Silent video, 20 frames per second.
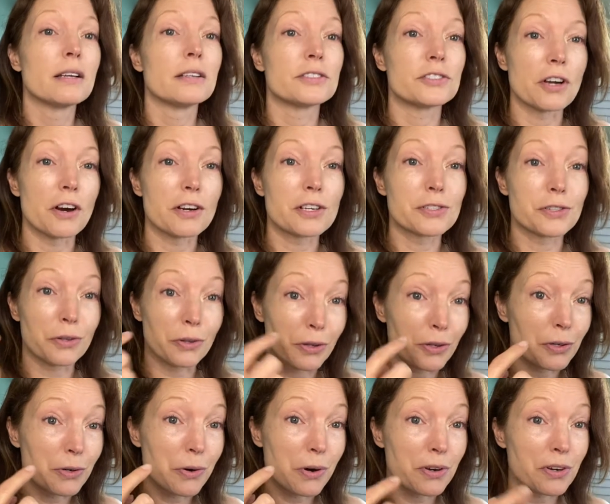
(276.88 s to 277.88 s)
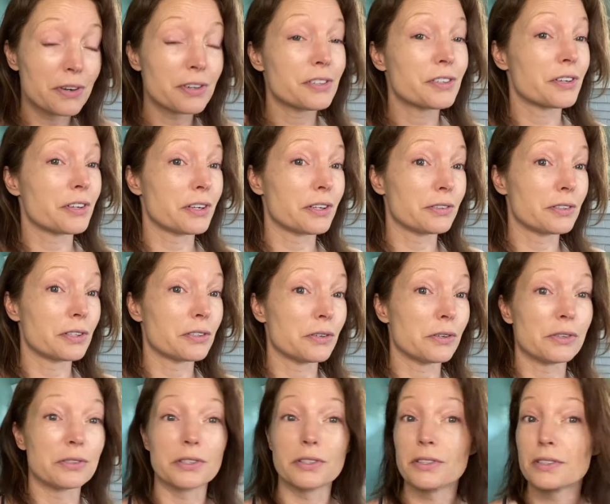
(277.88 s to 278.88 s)
Dark circles on the corner, you're gonna look
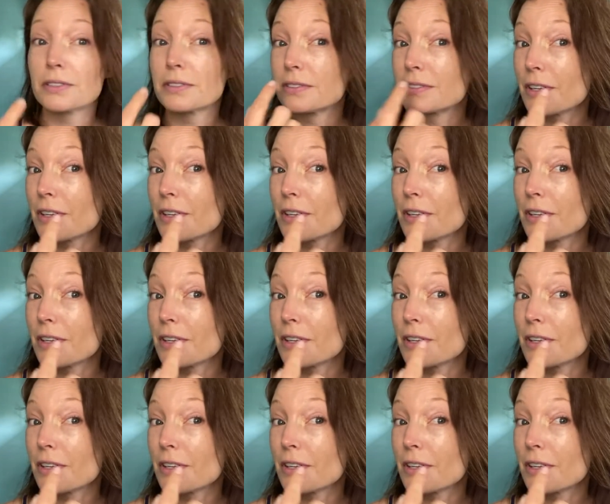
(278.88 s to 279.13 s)
older.